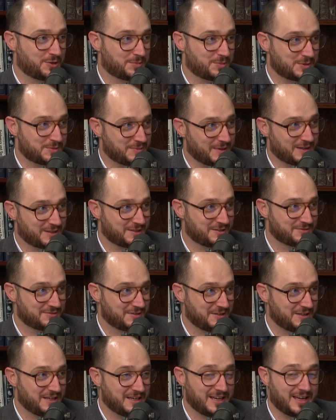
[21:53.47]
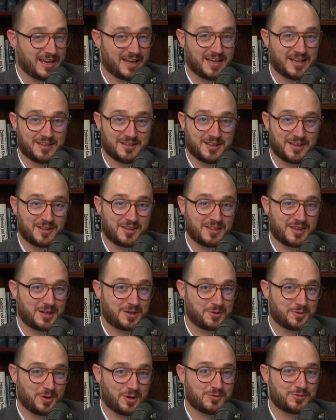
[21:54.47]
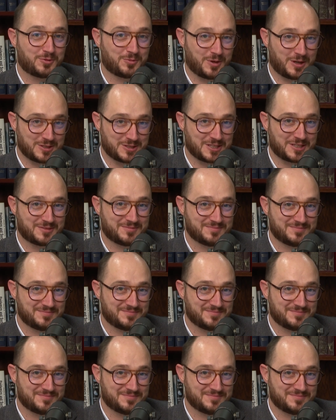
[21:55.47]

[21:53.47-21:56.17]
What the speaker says: your perspective. And thank you all for watching.